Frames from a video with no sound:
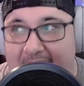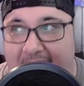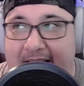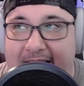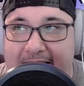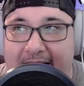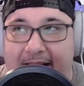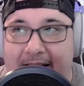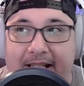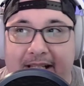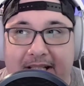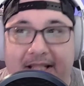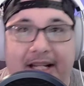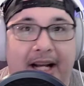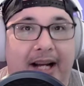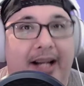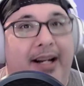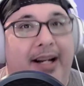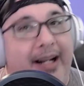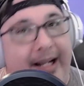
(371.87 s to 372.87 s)
get this
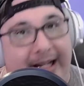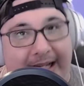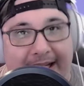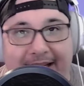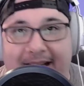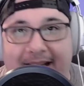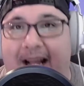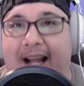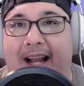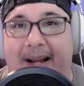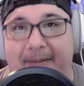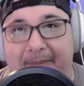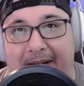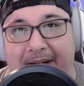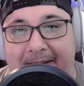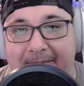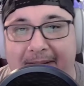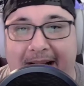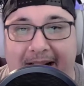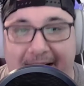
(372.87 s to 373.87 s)
done in a
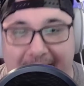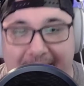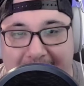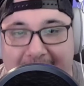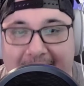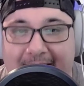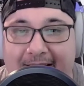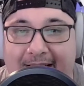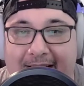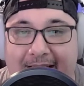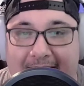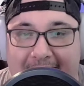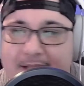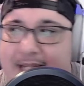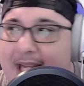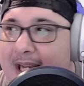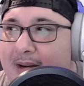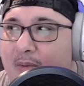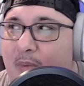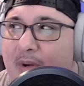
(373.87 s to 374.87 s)
timely manner.
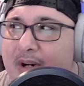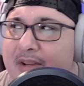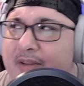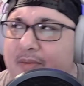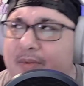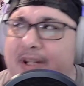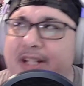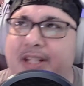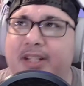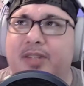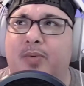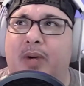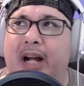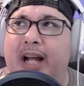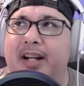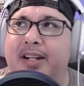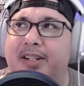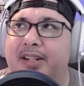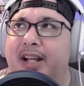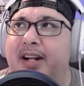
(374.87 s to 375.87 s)
Now, one of the reasons why
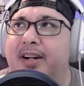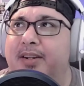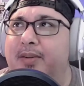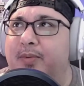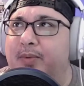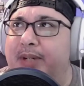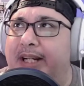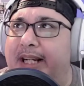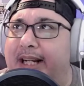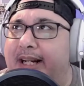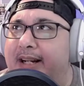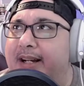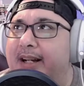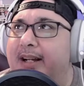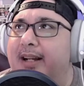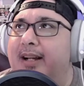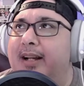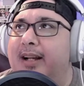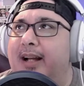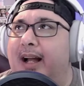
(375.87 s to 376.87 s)
I decided to read
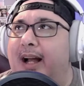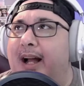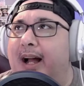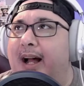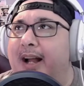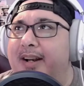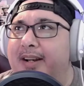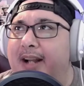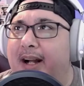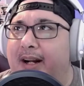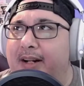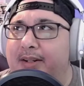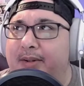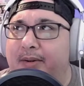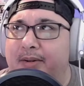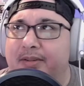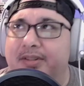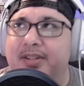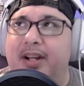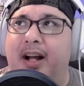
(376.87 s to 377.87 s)

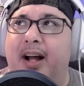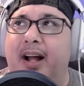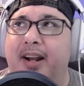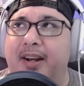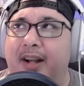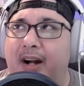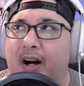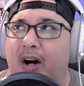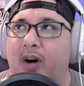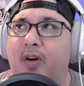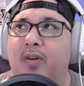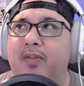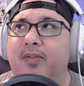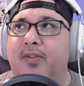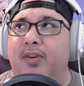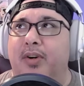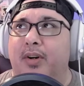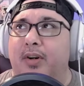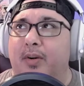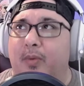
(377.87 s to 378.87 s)
Nagatoro-san
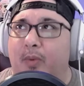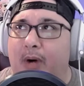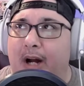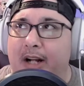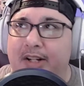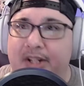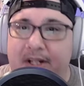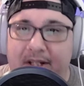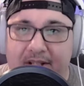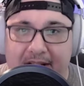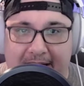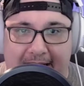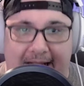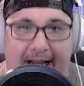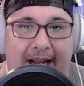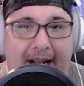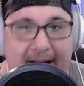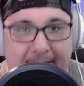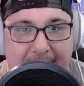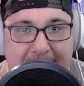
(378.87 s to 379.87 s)
over watching the
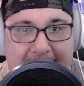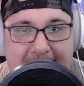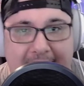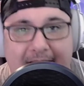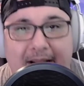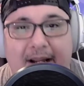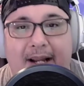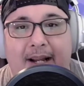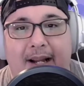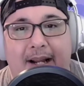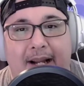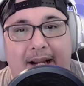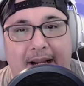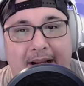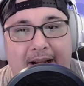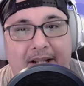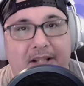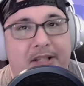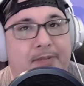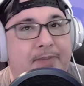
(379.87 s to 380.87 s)
anime is